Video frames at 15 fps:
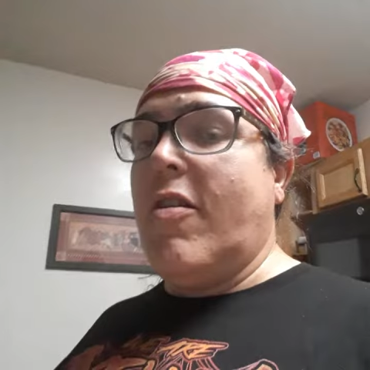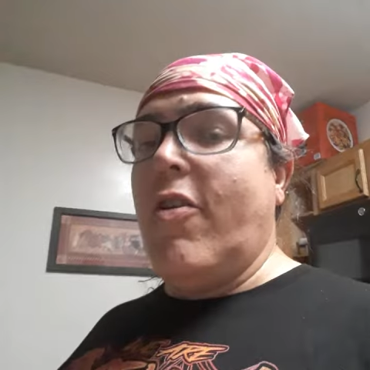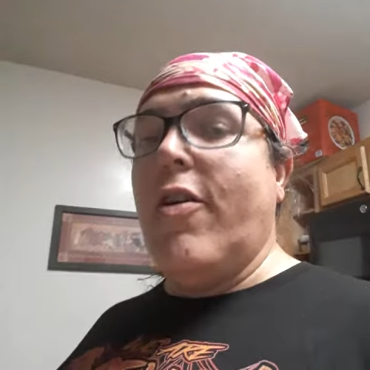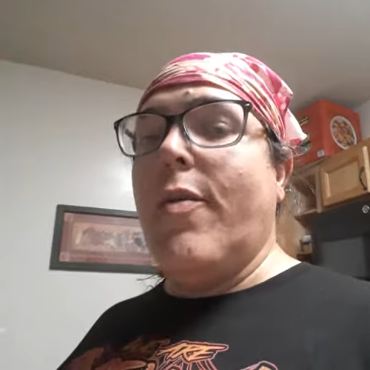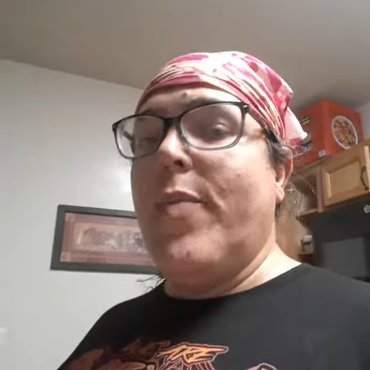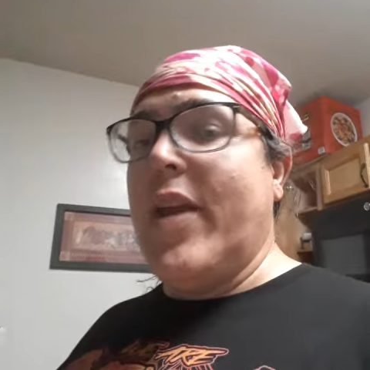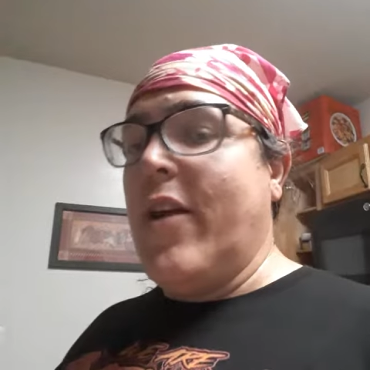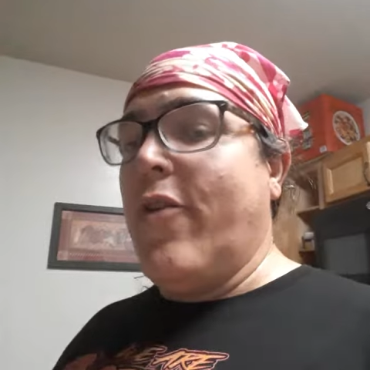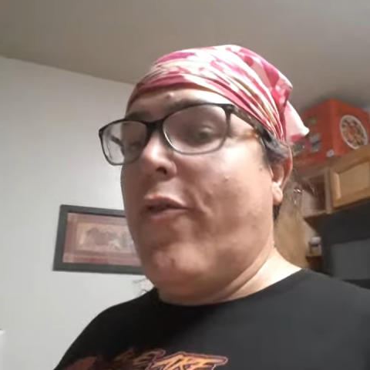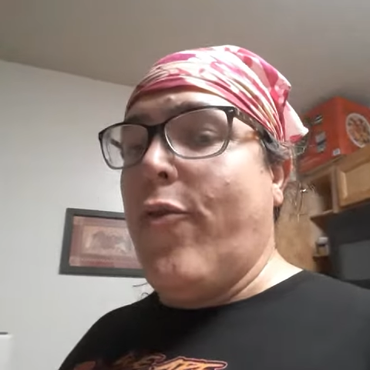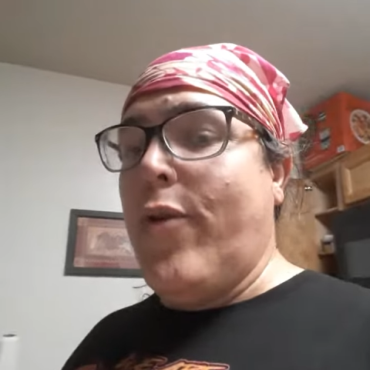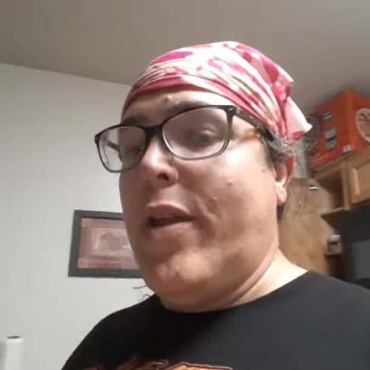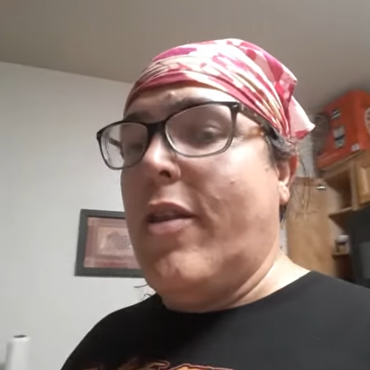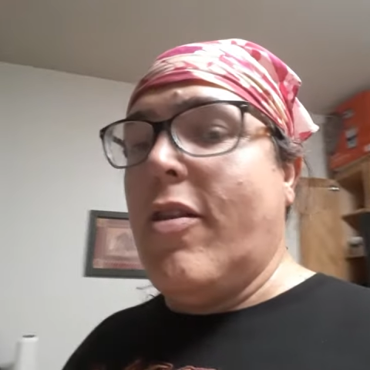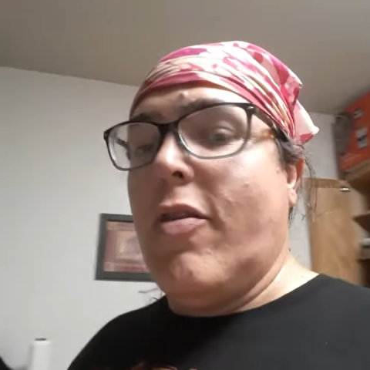We I've been
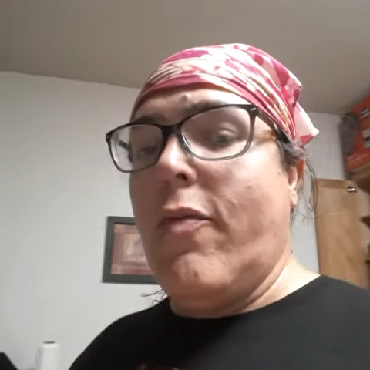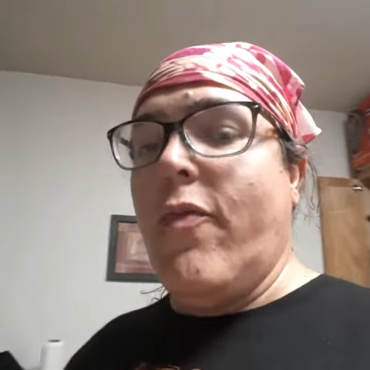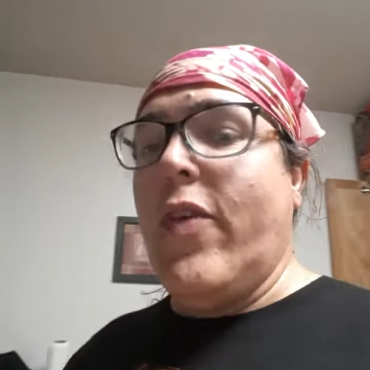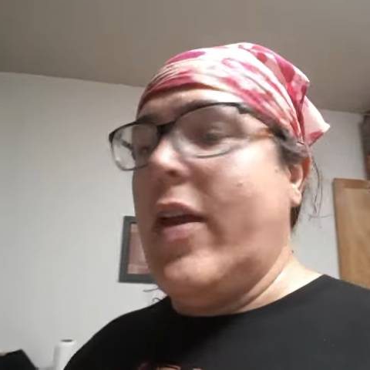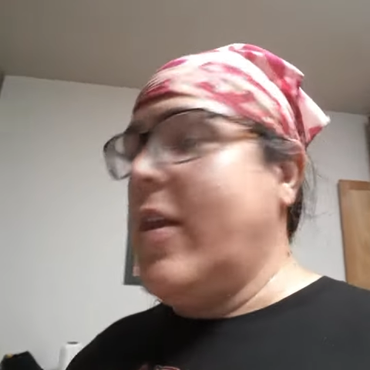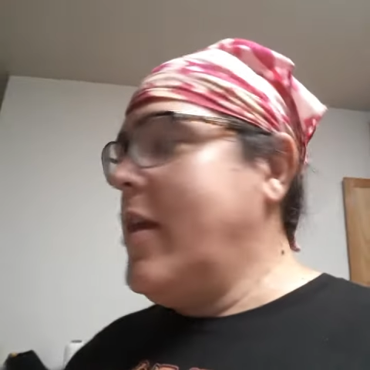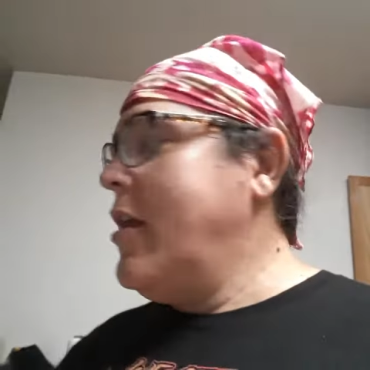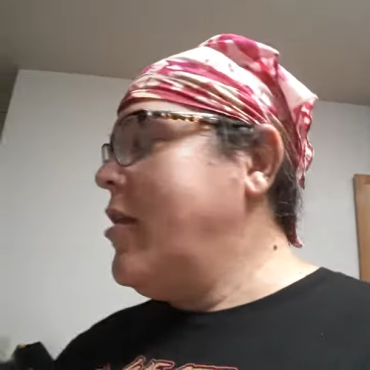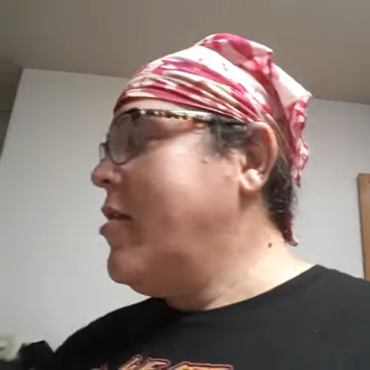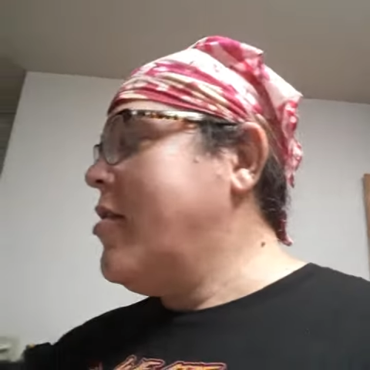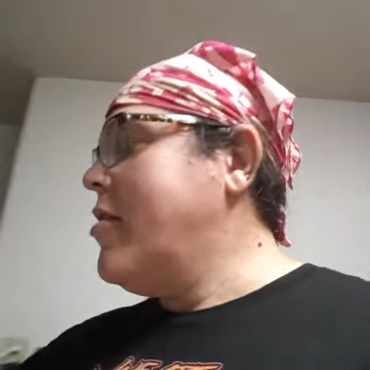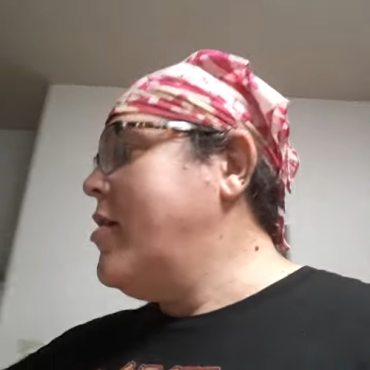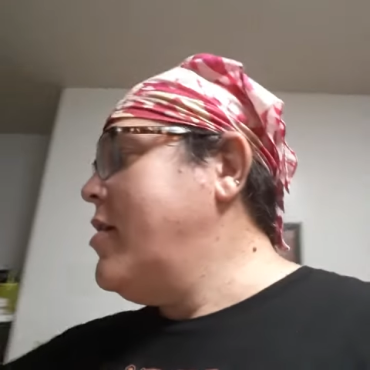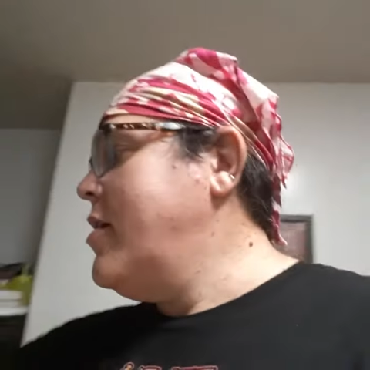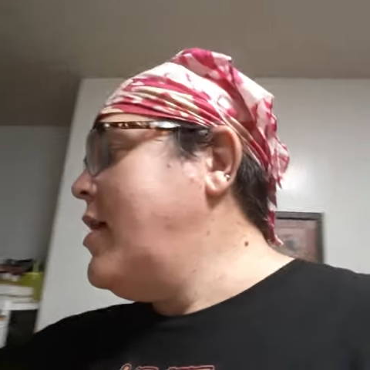growing some
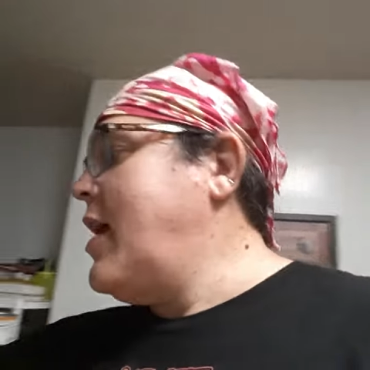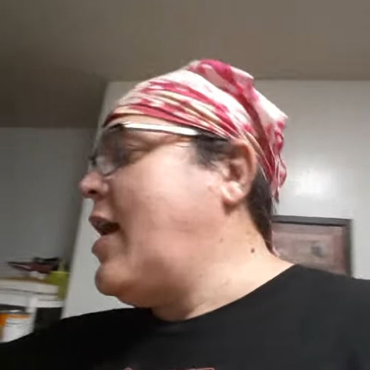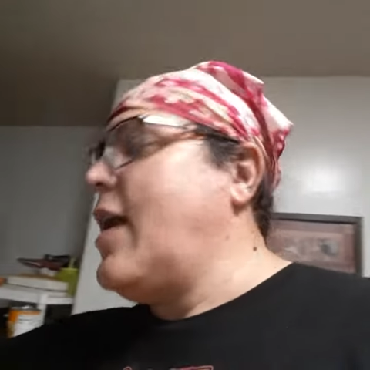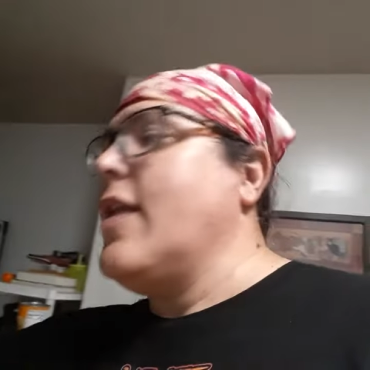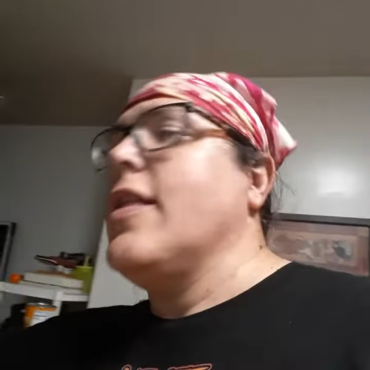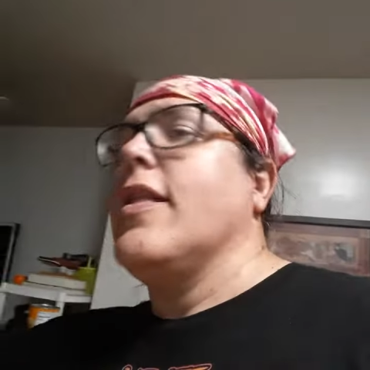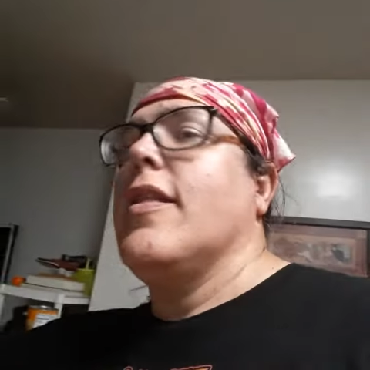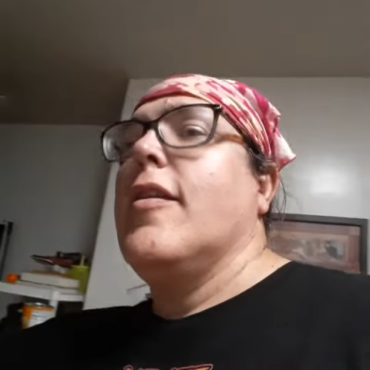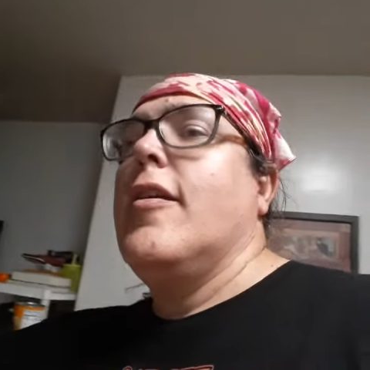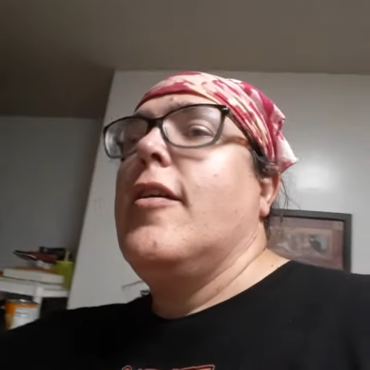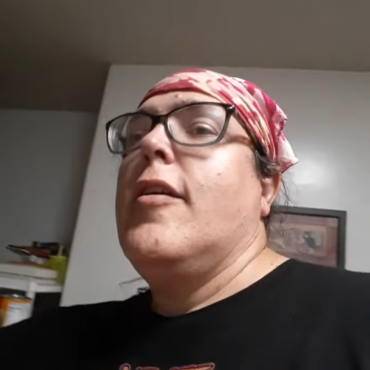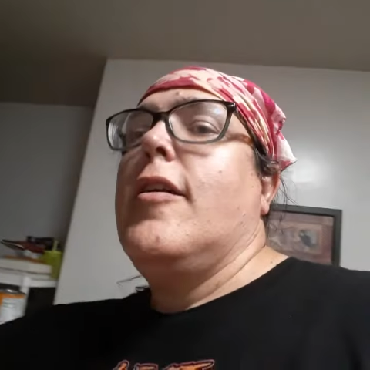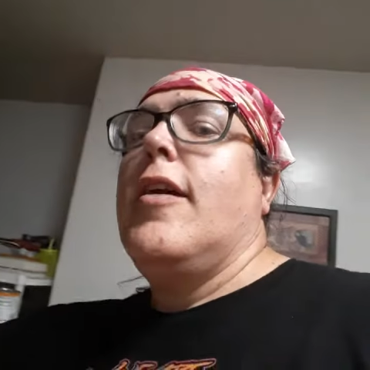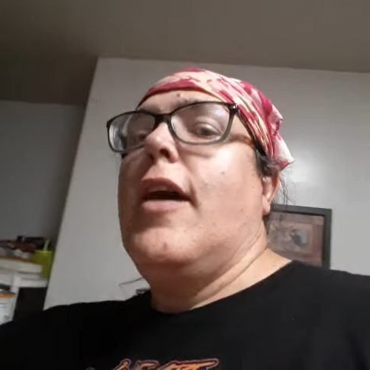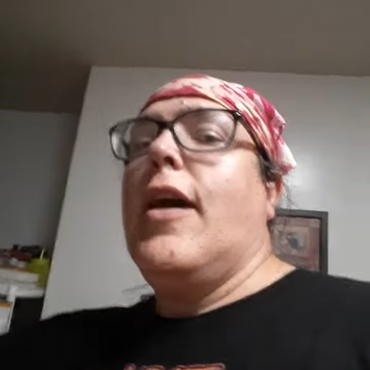veggies and
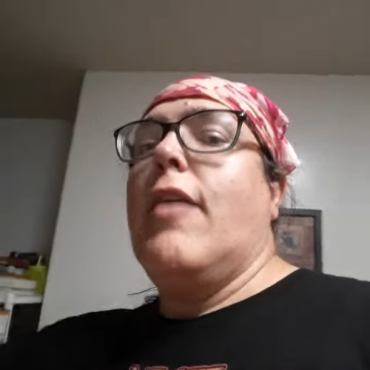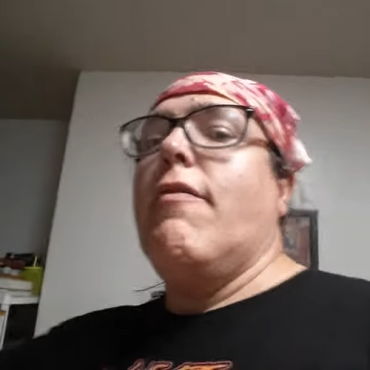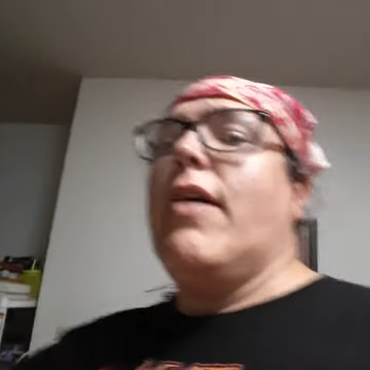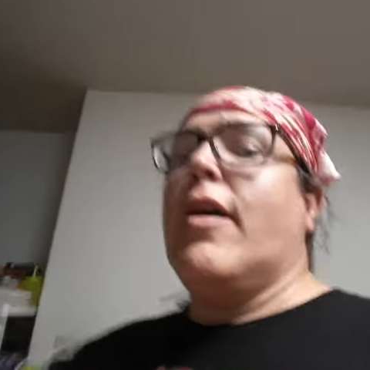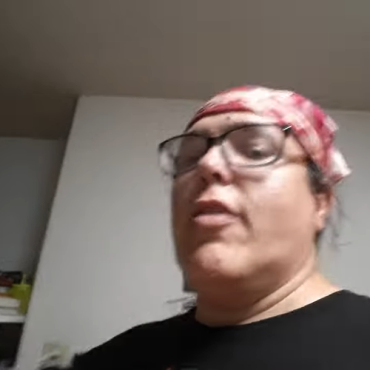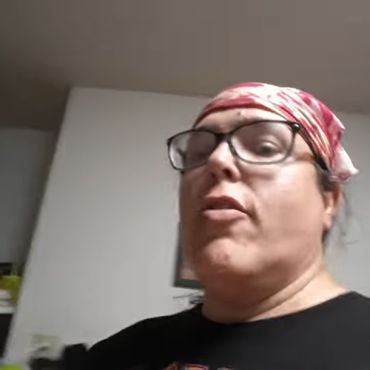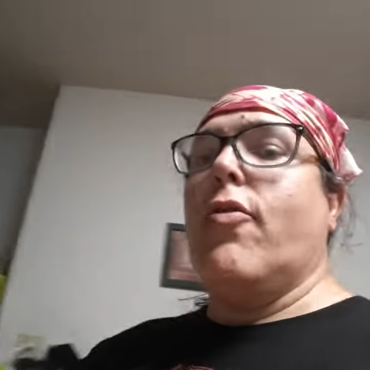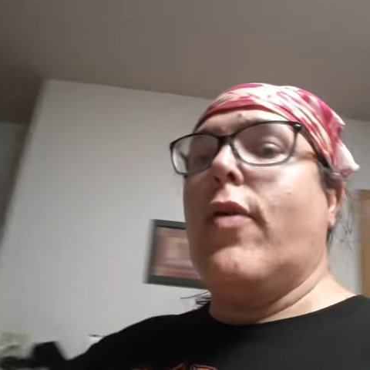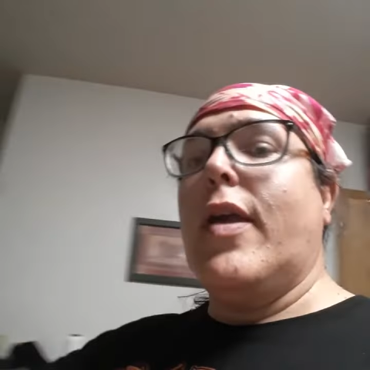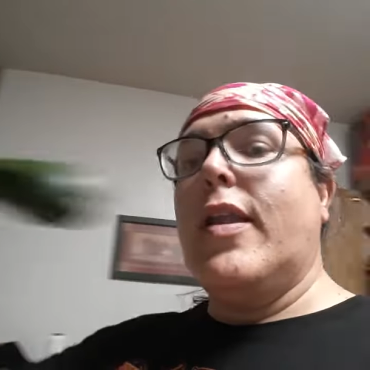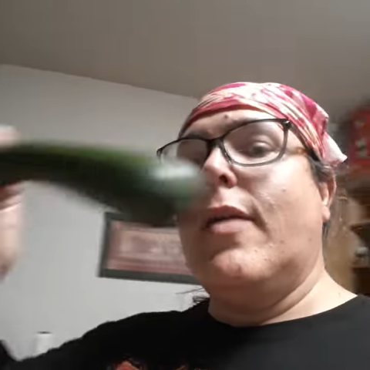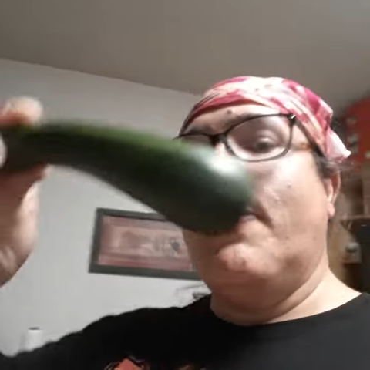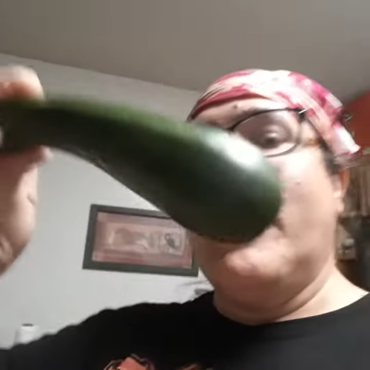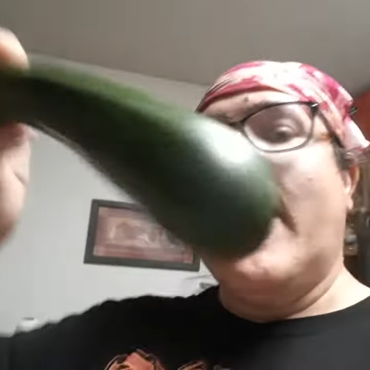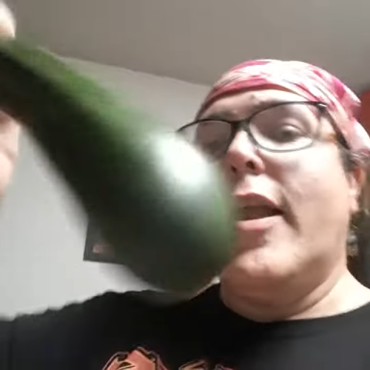I have a
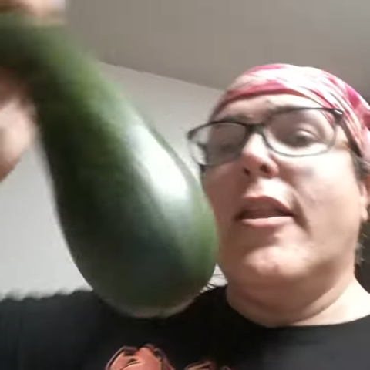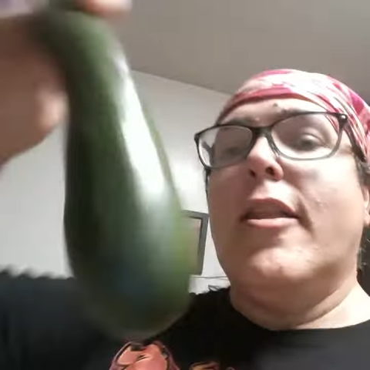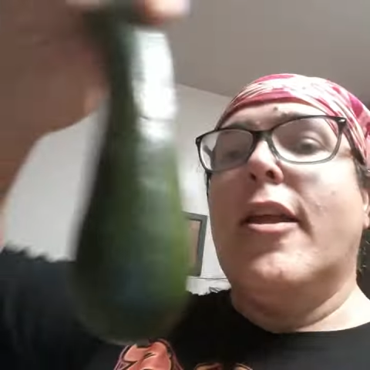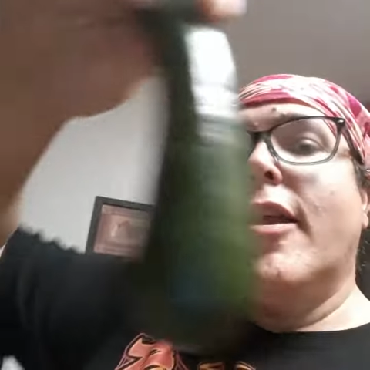zucchini plant.